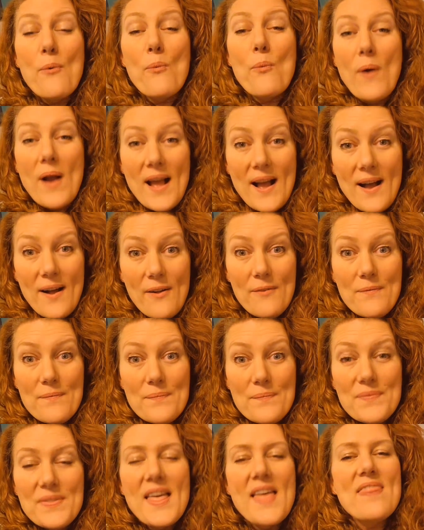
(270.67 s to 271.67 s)
Well,
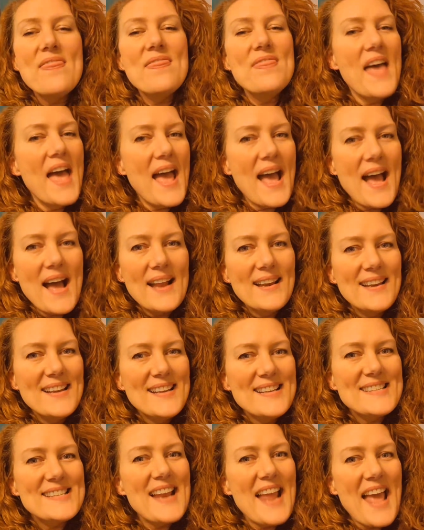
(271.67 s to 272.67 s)
that
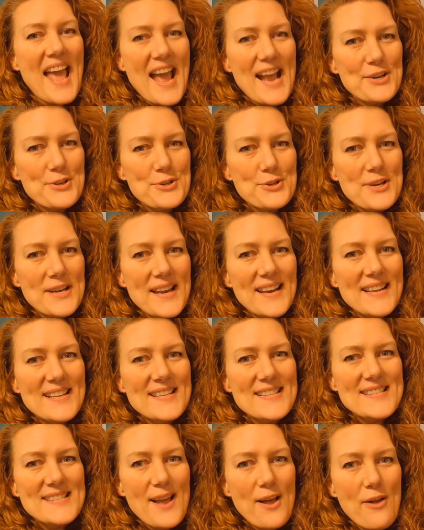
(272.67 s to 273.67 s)
is an action in
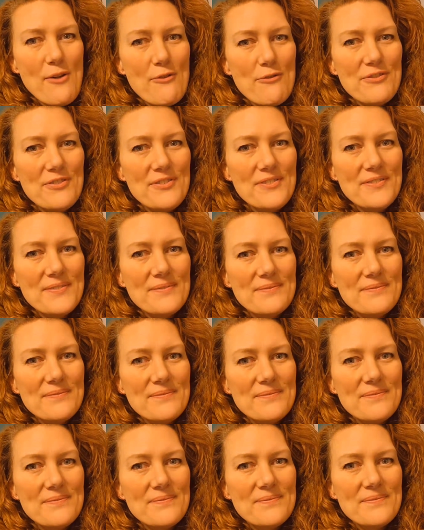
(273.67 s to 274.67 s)
itself.
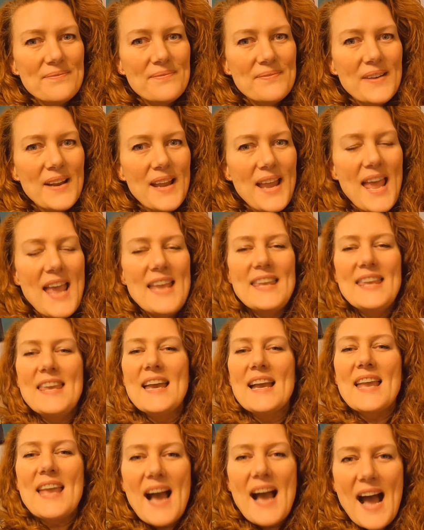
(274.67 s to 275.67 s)

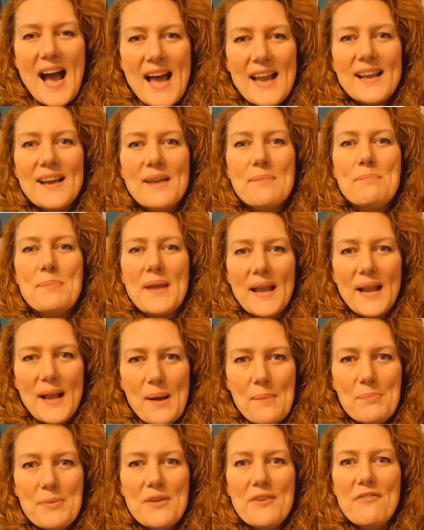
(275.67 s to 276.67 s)
You gotta pick
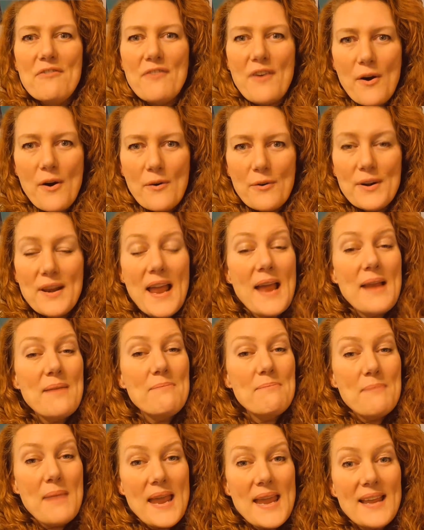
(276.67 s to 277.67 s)
up the phone
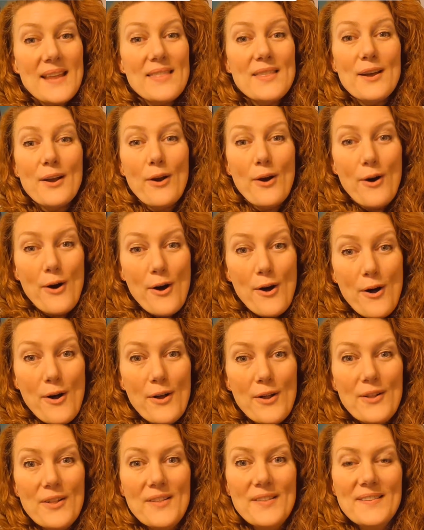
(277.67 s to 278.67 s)
and make the
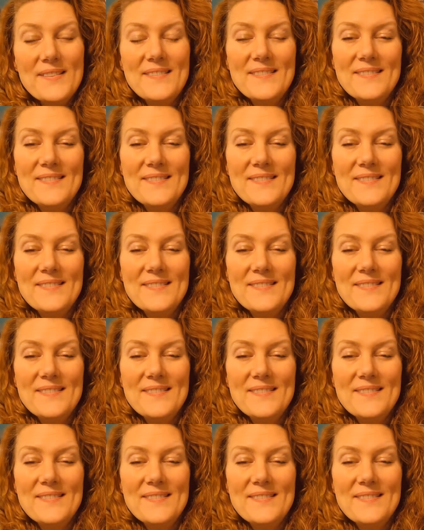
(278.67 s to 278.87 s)
call.